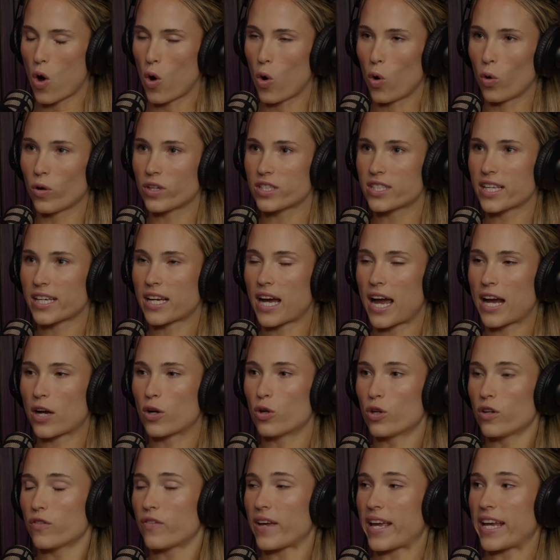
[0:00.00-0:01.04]
Or it's like I
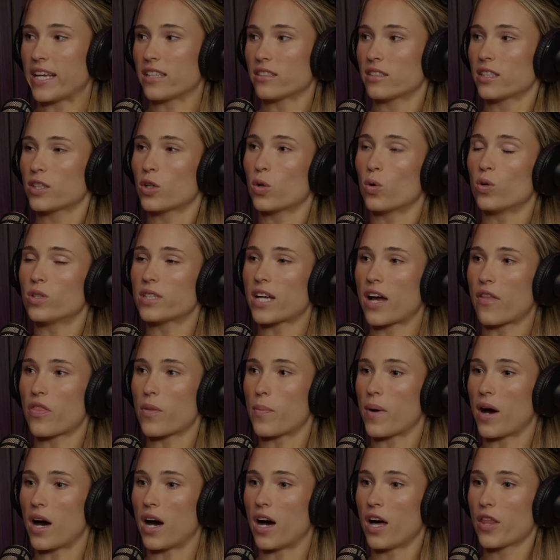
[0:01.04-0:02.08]
could have easily gone down the
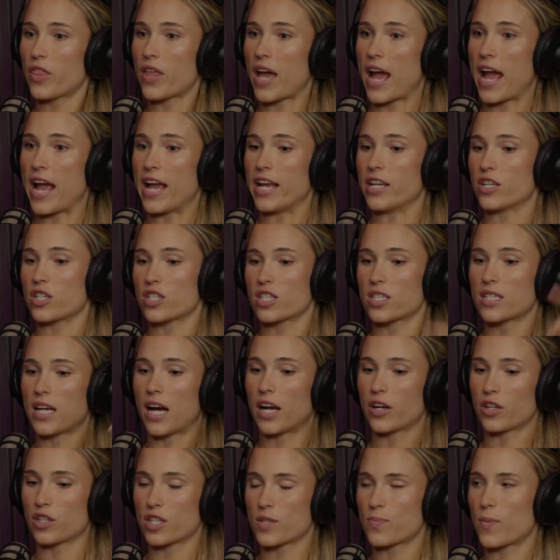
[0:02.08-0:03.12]
path and
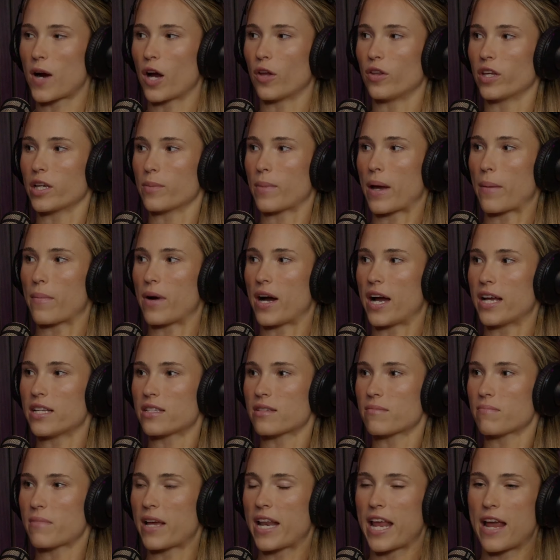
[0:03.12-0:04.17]
started spiraling in my
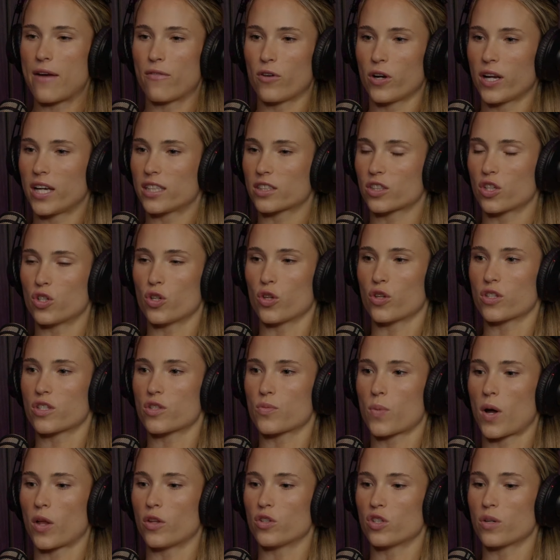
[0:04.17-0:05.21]
mind. And everyone else can do this
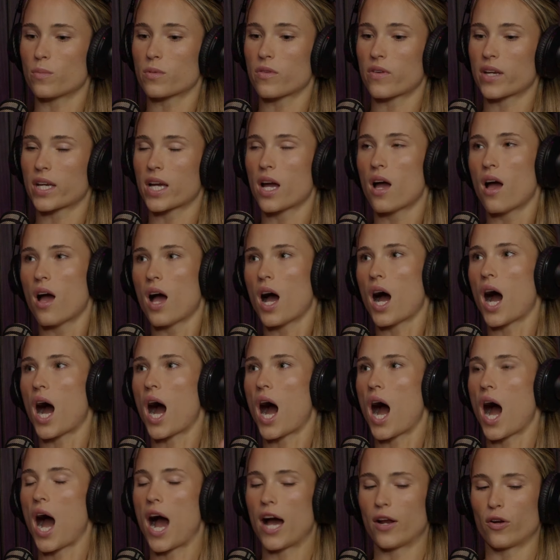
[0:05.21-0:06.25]
as well in terms of like,
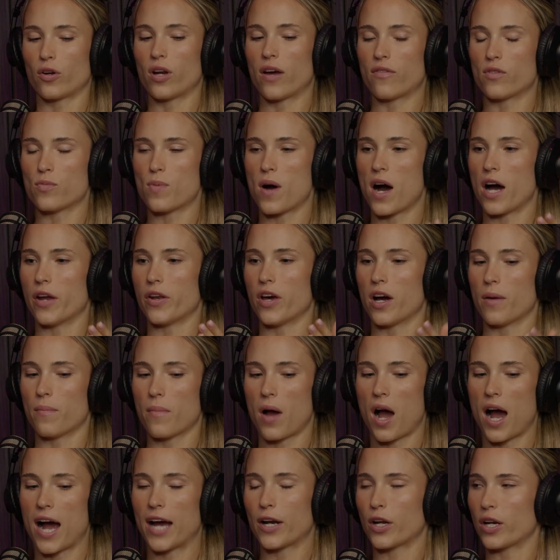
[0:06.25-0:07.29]
I don't have a partner.
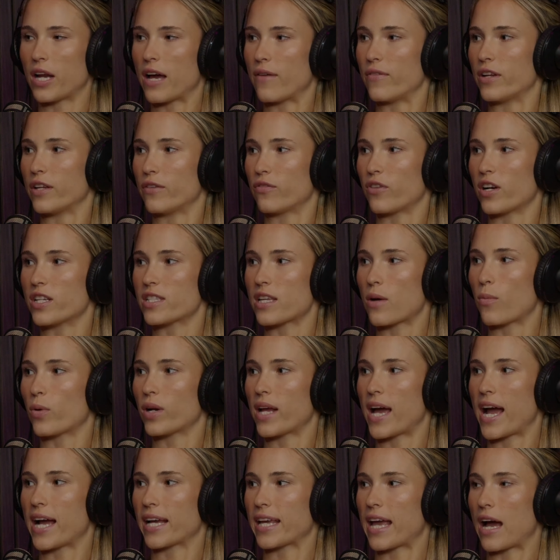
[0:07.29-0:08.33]
I don't have any friends that
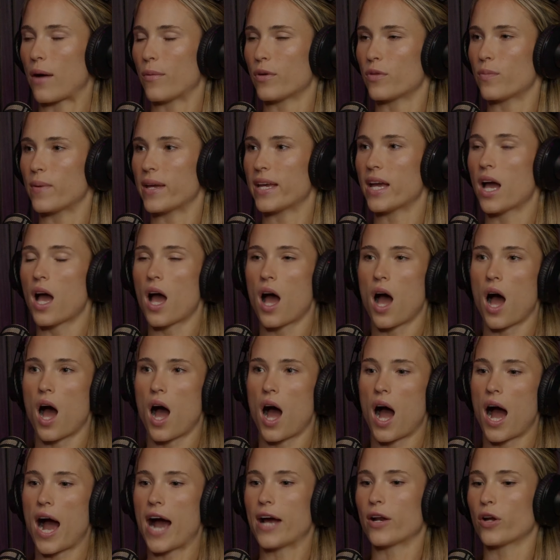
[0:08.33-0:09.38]
want to hang out with mm. me.
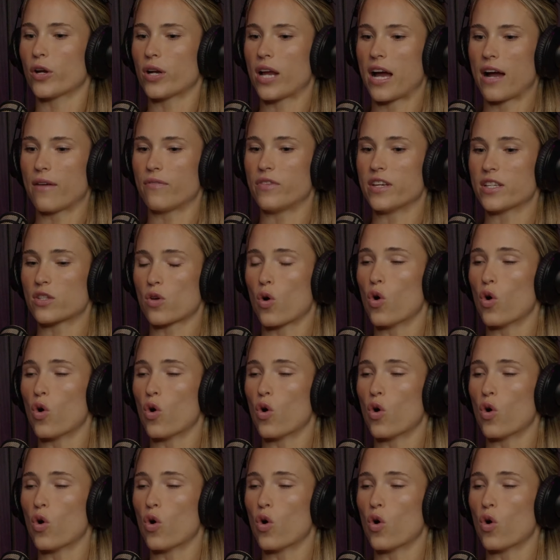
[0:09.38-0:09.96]
I don't have this.